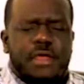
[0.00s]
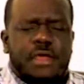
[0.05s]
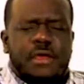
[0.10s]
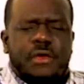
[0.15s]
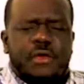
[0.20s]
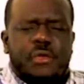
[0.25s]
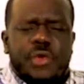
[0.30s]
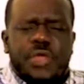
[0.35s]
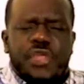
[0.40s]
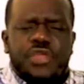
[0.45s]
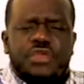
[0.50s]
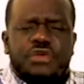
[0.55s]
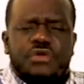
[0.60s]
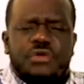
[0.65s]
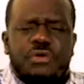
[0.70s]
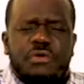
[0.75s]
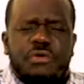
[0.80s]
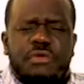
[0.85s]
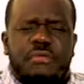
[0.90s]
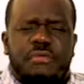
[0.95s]
when
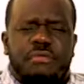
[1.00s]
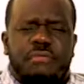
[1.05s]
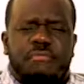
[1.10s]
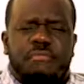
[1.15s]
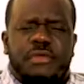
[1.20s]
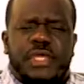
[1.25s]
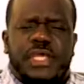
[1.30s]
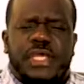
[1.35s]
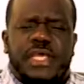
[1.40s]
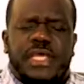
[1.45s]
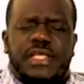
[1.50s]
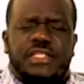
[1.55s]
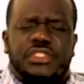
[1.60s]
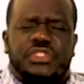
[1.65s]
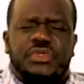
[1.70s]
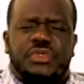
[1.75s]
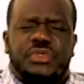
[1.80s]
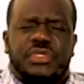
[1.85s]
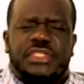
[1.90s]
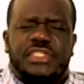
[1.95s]
you begin
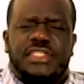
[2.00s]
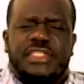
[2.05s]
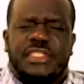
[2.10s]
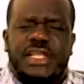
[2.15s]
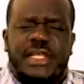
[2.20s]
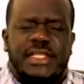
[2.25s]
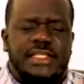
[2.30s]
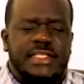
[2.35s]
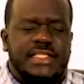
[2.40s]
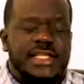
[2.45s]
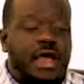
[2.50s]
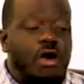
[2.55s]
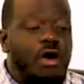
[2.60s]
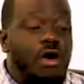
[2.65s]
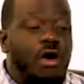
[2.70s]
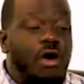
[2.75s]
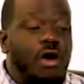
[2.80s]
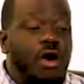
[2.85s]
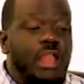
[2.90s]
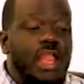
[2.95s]
to understand this,
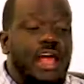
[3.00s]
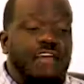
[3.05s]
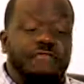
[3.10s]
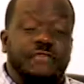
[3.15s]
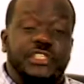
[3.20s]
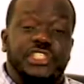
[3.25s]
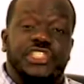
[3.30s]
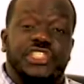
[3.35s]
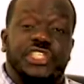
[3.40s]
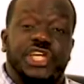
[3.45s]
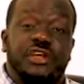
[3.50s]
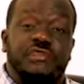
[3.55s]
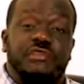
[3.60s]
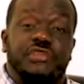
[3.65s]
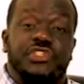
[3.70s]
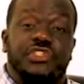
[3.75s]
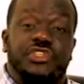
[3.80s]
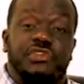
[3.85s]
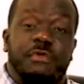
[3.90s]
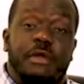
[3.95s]
all I've been sharing
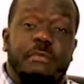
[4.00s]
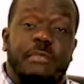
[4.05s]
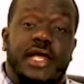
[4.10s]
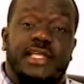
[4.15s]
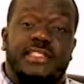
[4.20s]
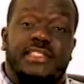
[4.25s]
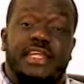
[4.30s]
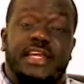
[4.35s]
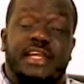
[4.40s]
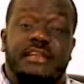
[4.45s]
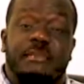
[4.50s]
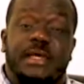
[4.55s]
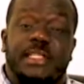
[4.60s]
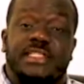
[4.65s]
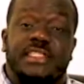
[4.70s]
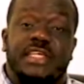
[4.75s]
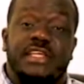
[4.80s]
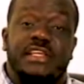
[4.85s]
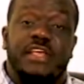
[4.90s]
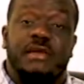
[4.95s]
with you, remember I started by
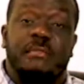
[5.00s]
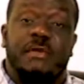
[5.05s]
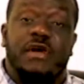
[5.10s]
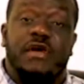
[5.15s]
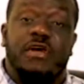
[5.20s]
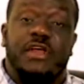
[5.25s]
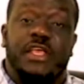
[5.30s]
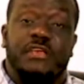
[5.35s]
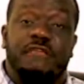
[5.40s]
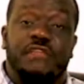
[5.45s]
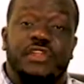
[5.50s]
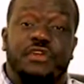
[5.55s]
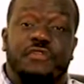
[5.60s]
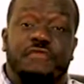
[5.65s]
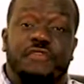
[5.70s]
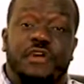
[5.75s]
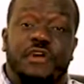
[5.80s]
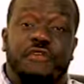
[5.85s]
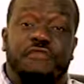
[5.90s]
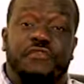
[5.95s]
telling you about giving
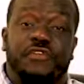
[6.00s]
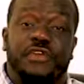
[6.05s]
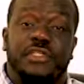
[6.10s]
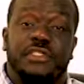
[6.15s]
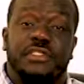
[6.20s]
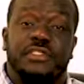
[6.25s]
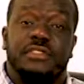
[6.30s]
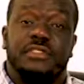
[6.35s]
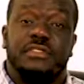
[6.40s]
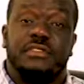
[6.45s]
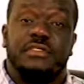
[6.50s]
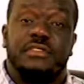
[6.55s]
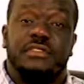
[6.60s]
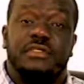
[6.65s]
of offerings.